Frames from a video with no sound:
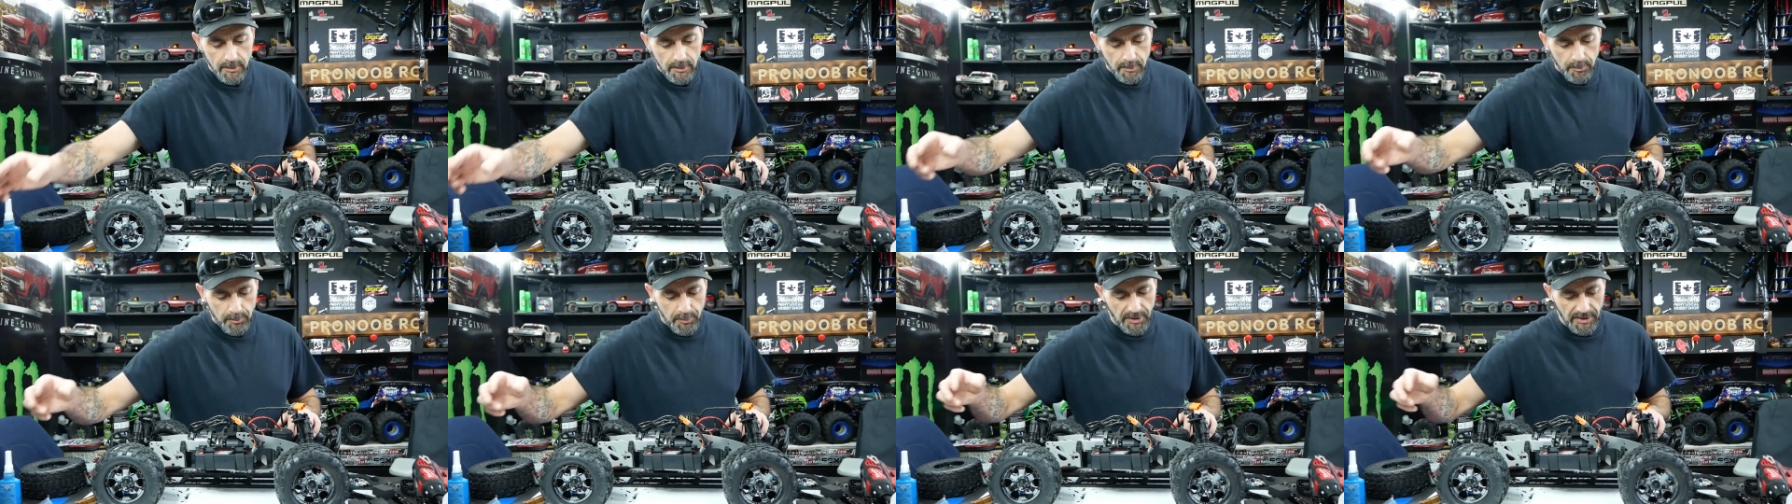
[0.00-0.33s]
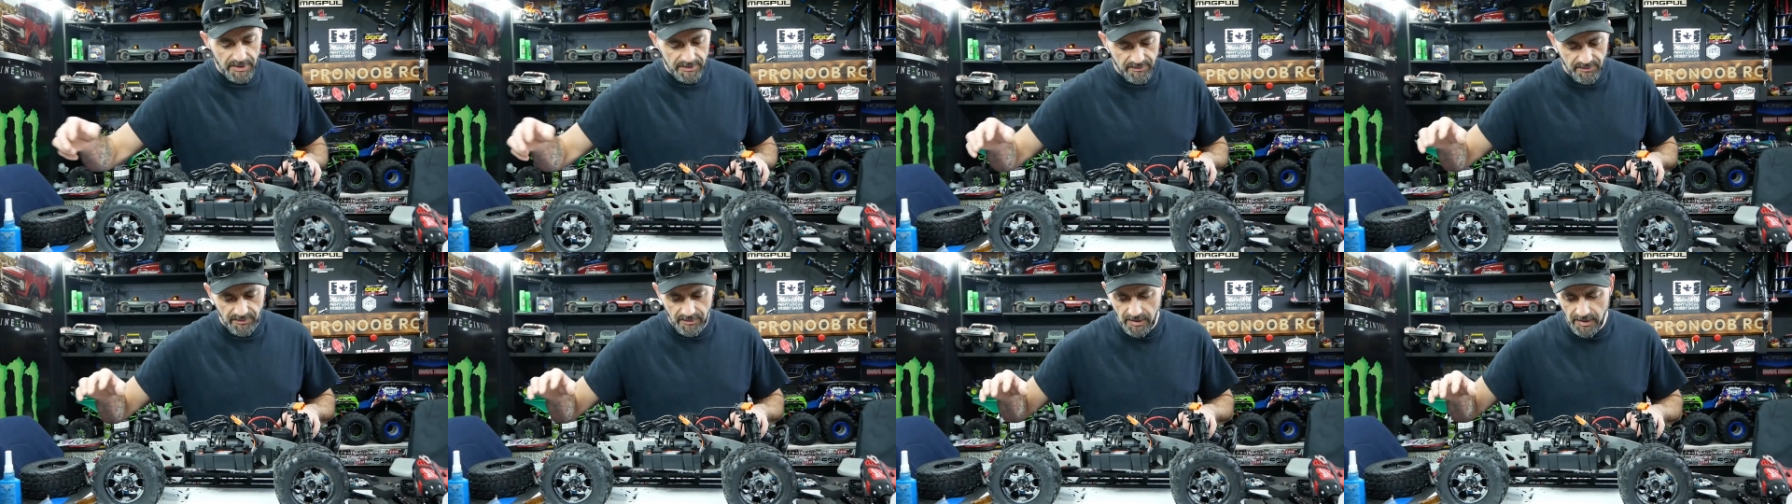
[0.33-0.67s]

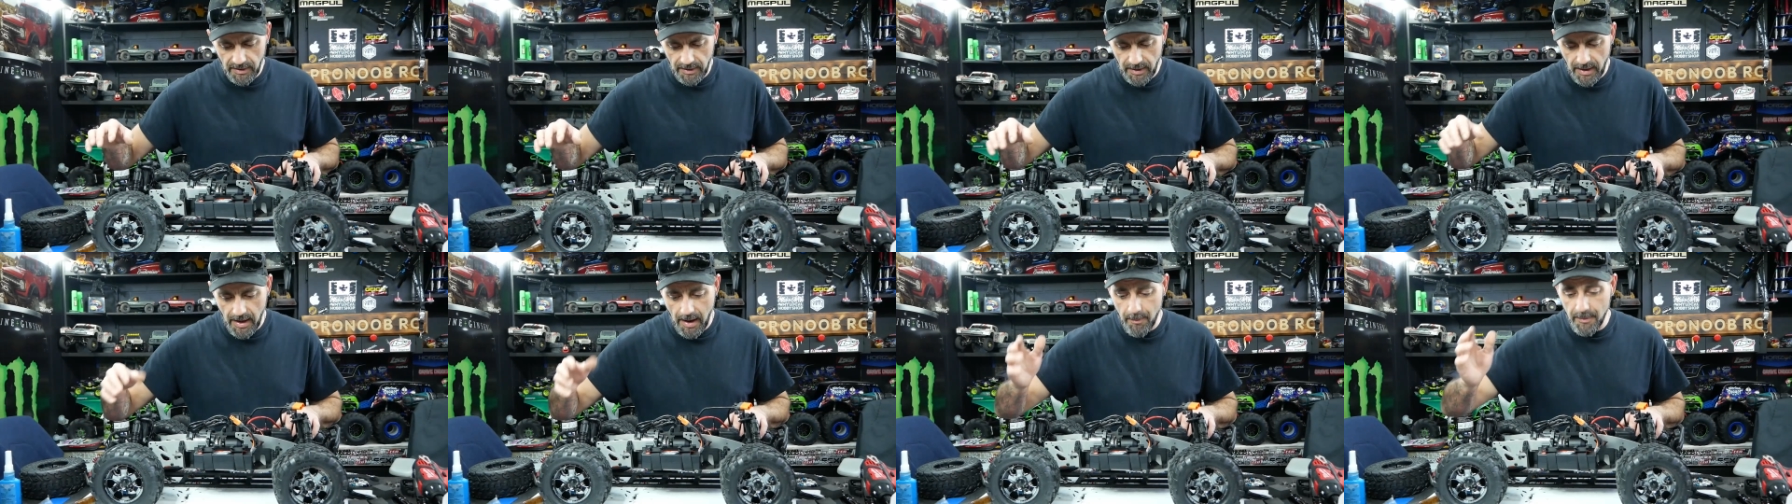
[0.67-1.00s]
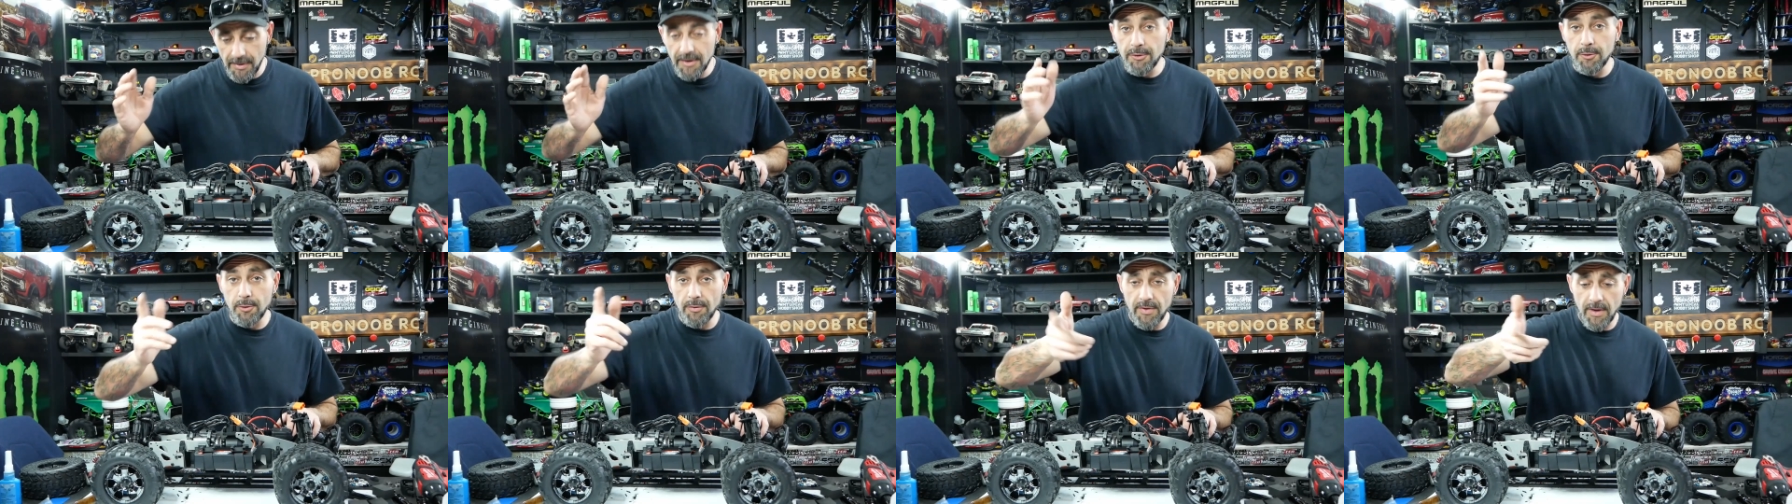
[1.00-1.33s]
But I'm
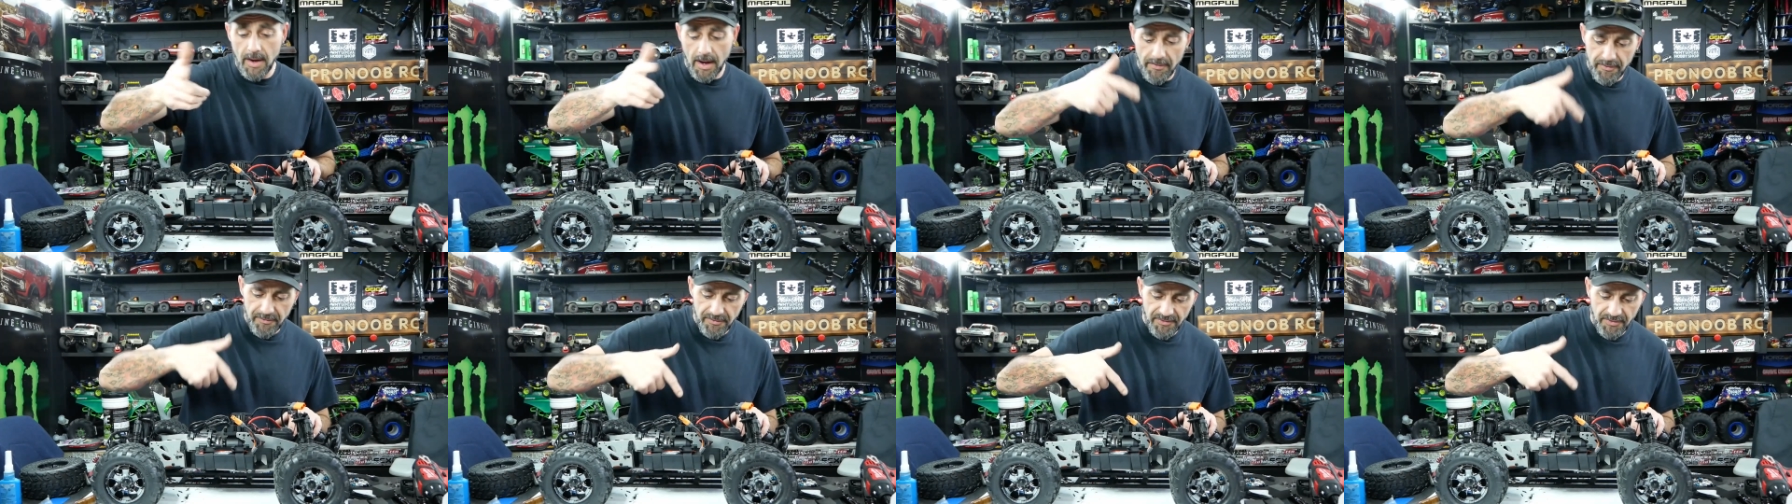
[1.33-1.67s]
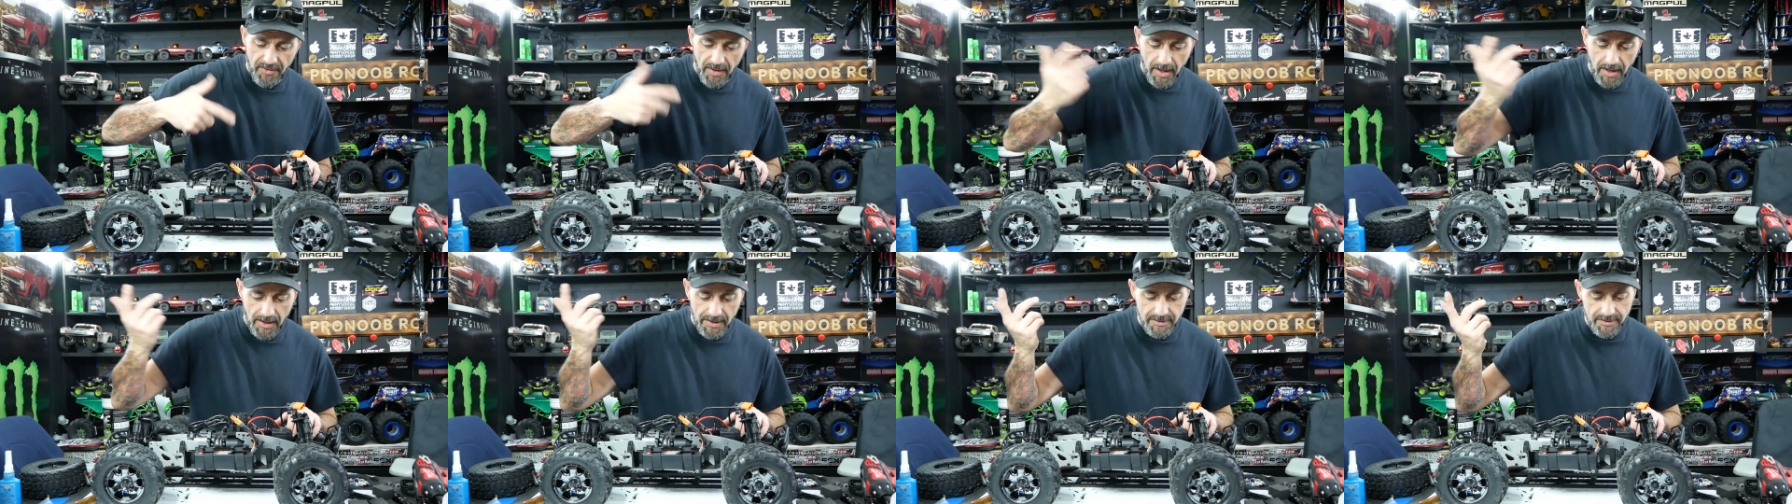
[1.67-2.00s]
going to do the other
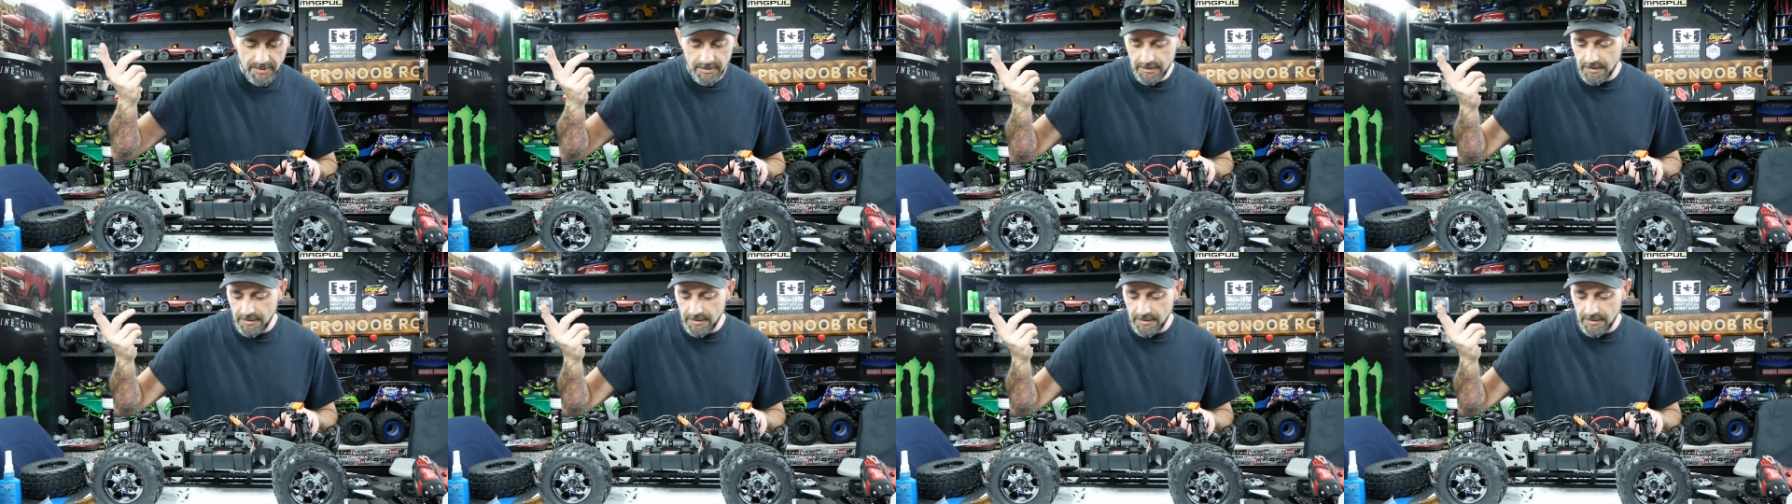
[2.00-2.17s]
side.